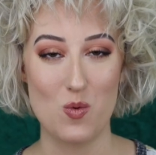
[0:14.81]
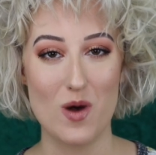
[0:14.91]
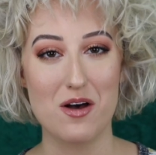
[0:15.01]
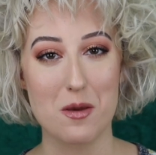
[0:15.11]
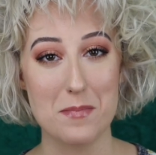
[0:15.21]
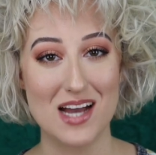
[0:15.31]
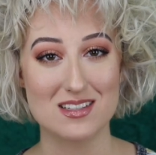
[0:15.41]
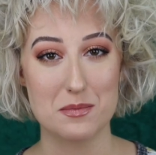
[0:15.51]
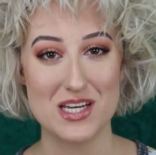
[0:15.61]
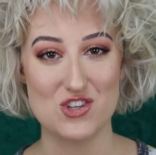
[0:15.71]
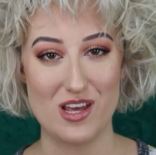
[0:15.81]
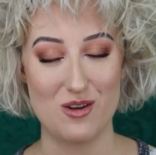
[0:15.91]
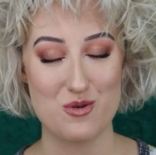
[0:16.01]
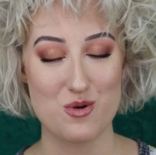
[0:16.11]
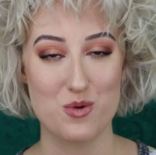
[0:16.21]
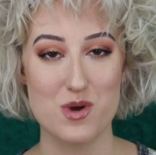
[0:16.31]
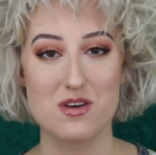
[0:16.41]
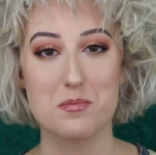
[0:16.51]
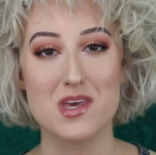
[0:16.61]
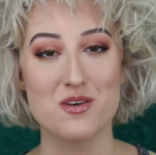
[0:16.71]
Welcome back to my channel, or
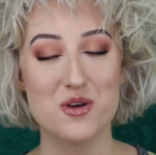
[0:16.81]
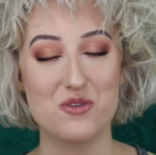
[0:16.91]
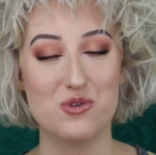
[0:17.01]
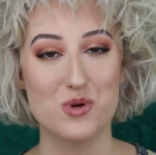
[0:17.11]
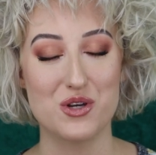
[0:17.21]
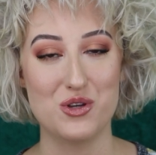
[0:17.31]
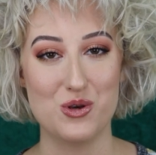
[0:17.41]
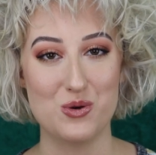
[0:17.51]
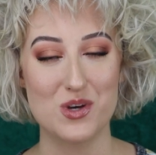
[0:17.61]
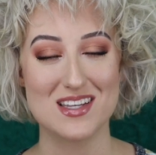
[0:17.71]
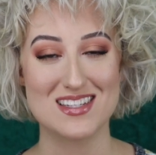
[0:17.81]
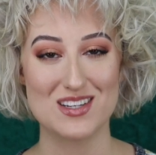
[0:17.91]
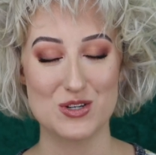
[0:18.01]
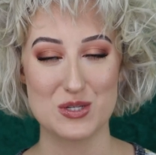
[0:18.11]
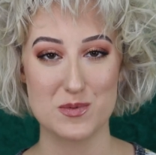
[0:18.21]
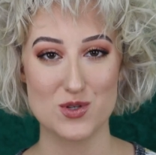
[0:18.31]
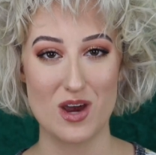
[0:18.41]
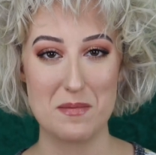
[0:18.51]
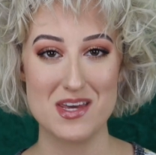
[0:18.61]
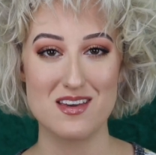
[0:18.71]
welcome here if you are new. Consider
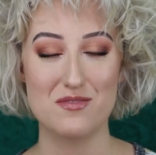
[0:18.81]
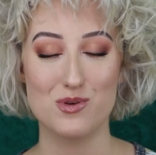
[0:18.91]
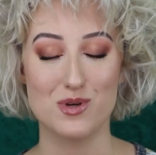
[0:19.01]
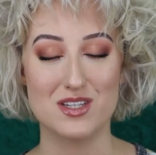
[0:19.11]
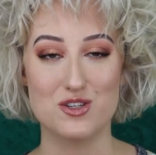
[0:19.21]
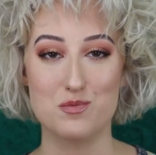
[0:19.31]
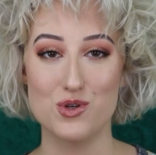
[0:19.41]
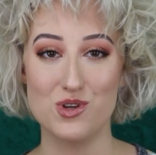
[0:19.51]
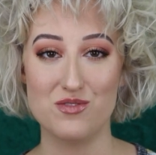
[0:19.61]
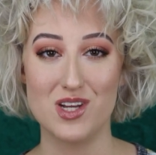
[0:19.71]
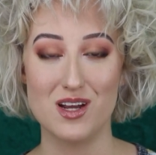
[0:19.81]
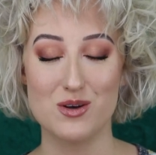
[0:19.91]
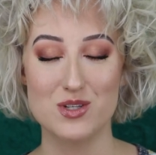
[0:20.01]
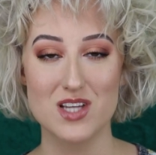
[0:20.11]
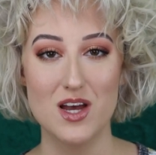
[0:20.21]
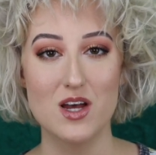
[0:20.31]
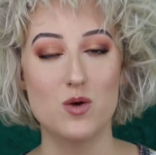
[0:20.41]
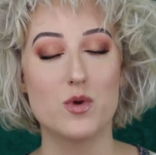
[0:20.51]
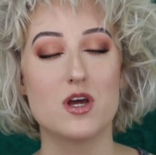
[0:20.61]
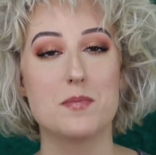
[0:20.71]
subscribing if you are into beauty videos.
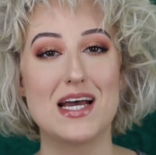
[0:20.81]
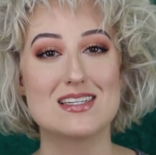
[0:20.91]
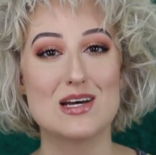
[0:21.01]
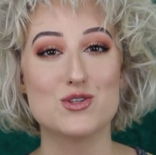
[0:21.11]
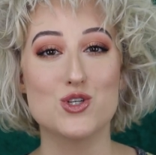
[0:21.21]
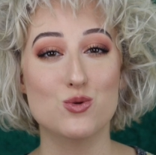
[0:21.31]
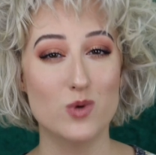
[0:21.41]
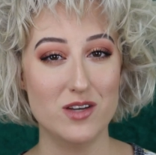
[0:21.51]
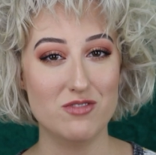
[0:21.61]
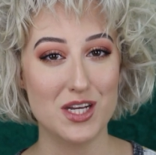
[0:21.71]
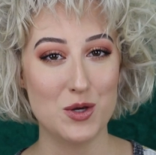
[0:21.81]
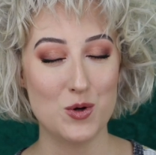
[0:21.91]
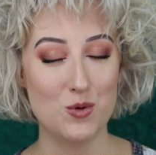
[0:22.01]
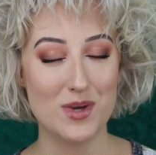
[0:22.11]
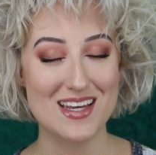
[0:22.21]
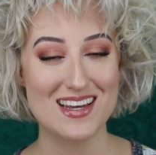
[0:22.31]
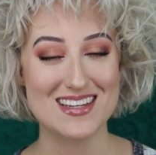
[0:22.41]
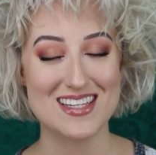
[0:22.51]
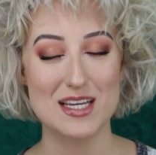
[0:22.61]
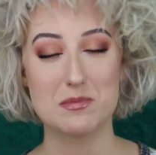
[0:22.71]
We are back down to one video a week
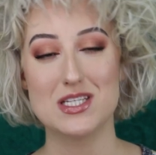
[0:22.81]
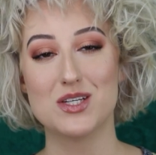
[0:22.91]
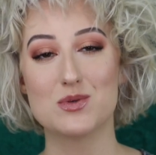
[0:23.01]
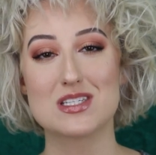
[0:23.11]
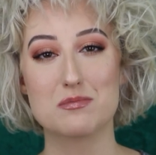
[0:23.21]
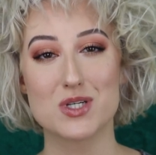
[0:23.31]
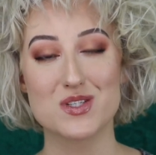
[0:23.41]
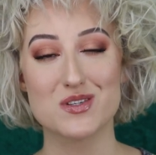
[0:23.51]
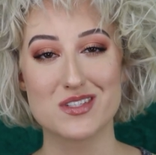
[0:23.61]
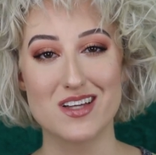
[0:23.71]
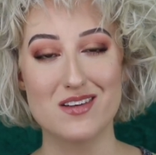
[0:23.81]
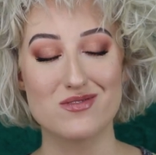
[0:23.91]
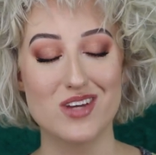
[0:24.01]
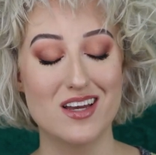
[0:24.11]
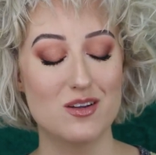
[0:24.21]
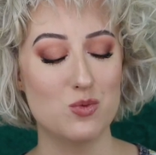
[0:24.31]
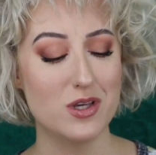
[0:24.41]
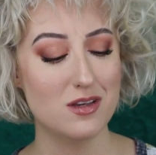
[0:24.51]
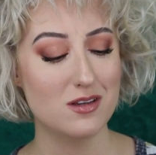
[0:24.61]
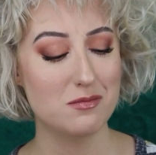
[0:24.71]
as I am dealing with some personal stuff, and
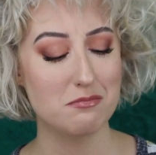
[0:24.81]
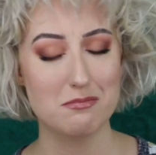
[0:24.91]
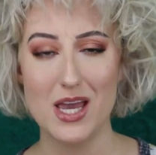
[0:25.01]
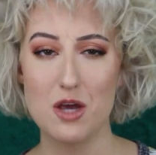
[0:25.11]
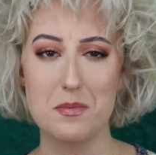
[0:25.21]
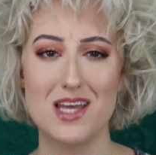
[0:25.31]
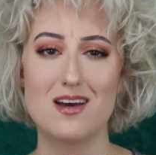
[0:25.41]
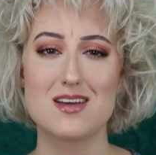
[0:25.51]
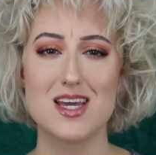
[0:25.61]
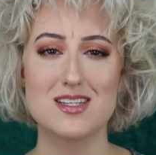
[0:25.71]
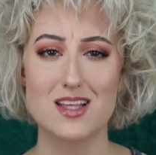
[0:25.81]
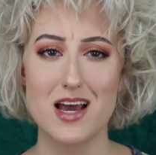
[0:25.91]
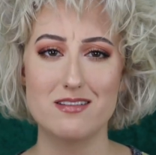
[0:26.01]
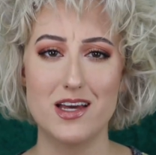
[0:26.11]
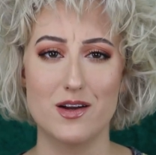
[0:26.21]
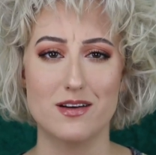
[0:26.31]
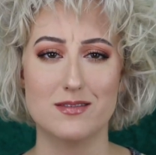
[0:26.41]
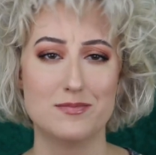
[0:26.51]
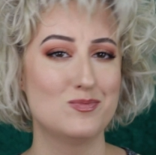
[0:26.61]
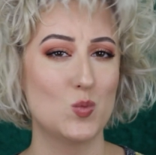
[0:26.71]
we may or may not get to that later.
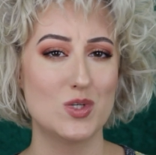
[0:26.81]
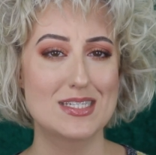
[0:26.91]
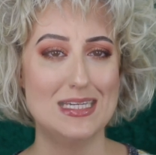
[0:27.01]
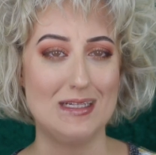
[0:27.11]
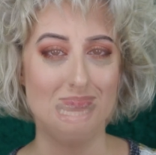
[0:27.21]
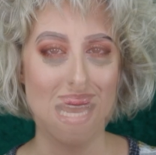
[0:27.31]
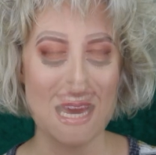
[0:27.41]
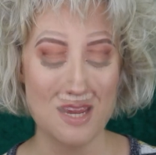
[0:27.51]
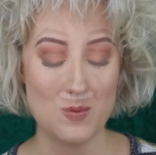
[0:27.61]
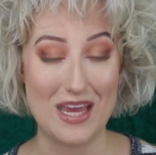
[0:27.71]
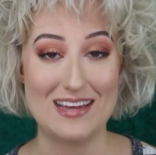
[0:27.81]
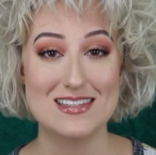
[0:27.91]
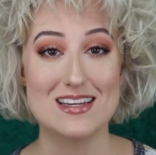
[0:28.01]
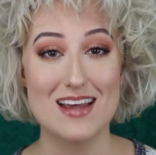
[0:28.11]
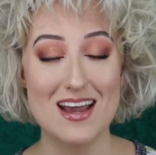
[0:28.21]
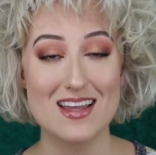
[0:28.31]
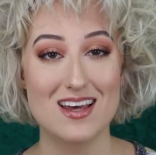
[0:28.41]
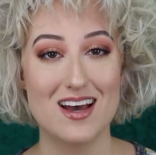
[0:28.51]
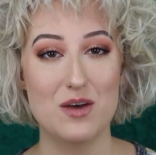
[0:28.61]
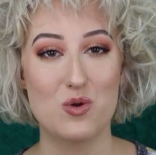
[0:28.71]
We'll see. Anyway, today I
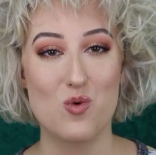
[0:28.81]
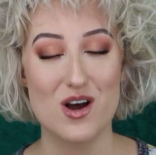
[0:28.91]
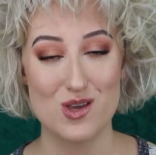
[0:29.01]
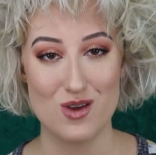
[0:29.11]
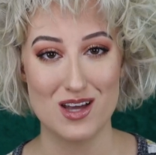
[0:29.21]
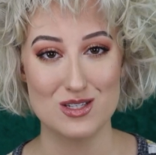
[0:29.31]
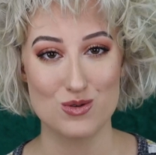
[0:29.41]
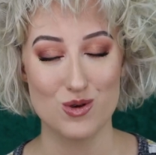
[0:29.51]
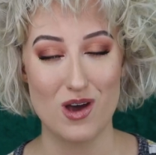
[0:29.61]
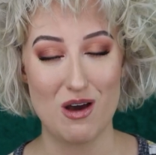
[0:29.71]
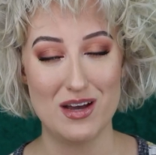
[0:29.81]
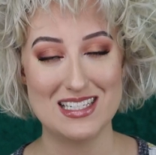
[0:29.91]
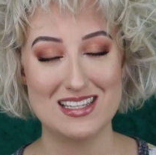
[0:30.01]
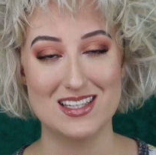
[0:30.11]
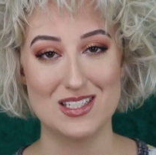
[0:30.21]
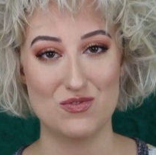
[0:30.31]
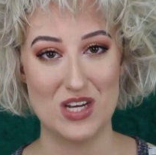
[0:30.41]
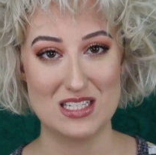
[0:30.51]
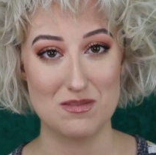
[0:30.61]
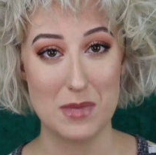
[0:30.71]
thought I would walk you guys through how I did this
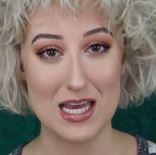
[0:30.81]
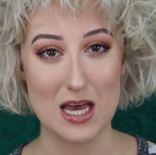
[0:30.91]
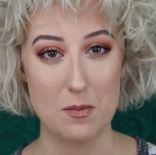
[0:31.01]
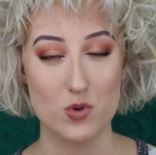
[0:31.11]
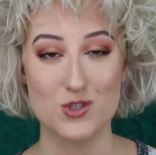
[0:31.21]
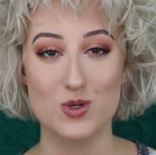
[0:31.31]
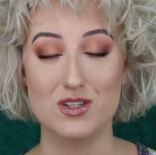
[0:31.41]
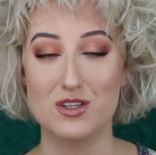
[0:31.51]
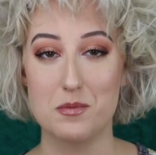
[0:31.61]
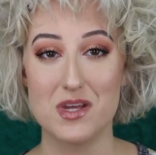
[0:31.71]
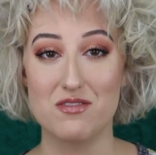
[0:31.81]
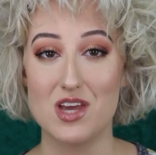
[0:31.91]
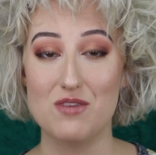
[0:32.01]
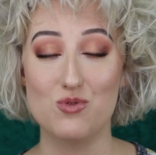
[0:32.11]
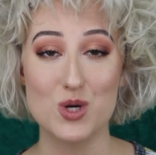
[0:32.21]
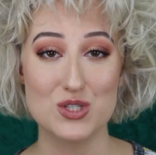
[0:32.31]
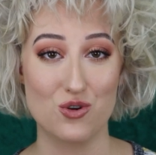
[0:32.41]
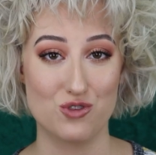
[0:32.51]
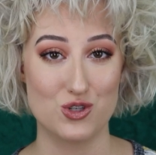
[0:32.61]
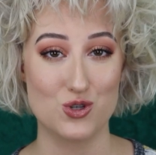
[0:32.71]
face and makeup. We're doing a little bit of a
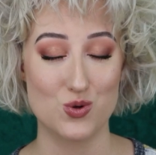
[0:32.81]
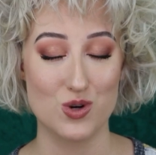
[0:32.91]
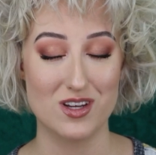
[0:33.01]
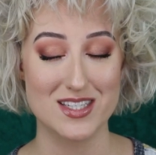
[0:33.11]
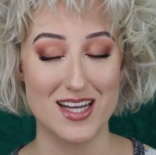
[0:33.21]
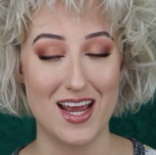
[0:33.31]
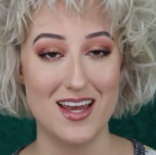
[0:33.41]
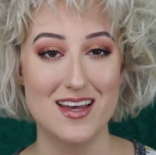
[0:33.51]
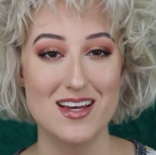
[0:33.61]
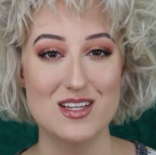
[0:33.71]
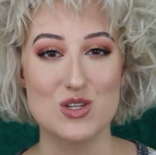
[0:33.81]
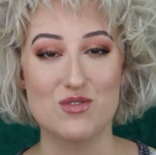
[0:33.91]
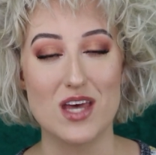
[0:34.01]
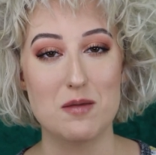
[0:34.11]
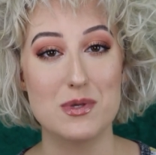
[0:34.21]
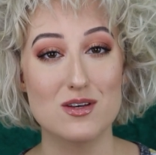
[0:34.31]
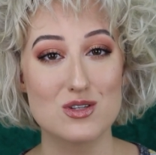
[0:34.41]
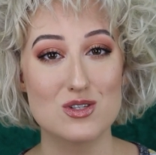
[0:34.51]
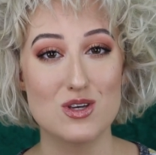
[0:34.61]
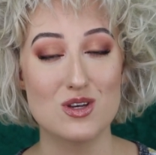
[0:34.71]
voiceover tutorial today, so if that
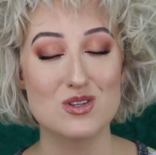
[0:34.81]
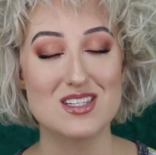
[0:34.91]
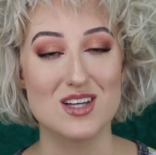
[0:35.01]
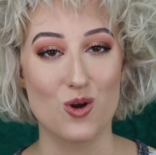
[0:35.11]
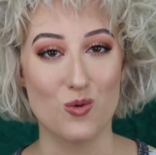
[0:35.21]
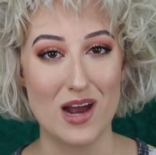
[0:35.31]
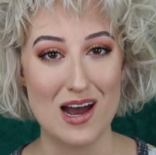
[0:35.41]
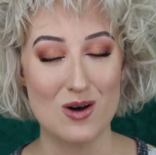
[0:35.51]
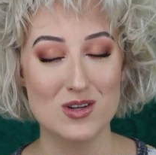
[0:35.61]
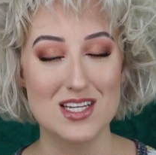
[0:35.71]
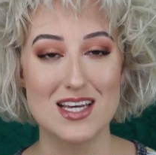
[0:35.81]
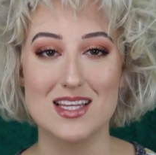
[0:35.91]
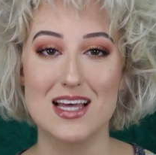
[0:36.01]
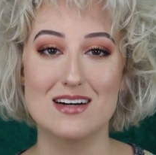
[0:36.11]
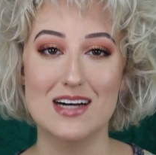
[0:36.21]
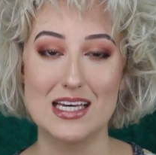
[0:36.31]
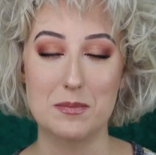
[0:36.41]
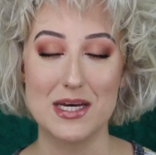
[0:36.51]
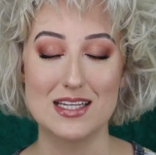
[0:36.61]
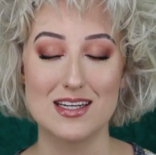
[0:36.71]
appeals to you, stick around, hit that like
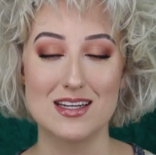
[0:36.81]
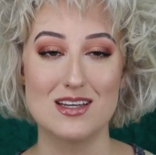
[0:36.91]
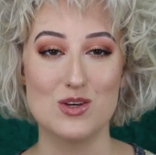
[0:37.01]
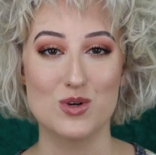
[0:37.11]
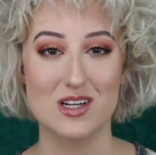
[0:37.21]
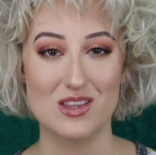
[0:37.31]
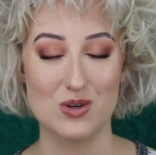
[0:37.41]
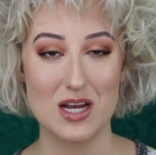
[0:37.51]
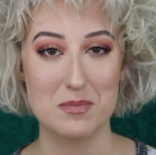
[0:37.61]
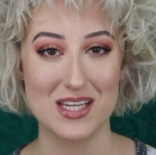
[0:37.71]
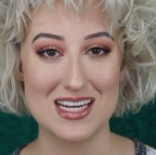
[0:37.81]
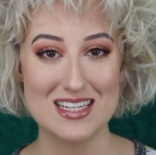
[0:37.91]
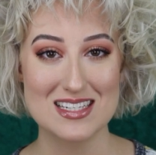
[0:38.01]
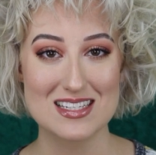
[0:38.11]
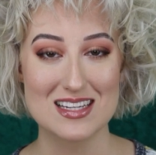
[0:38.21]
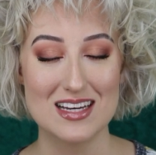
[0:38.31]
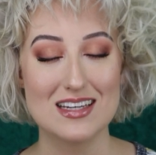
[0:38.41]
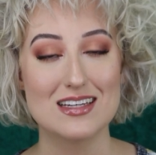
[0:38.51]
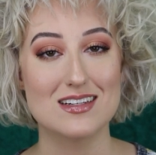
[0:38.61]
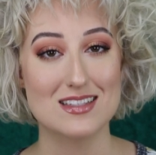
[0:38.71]
button, you are in the right place.
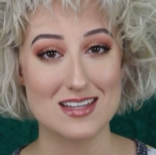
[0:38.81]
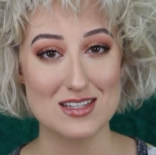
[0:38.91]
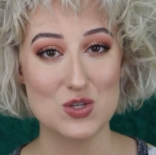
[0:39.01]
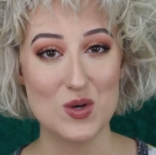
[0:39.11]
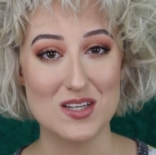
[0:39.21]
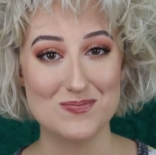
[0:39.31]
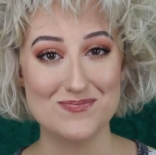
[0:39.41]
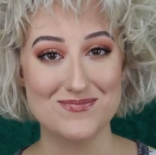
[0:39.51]
Let's get to it.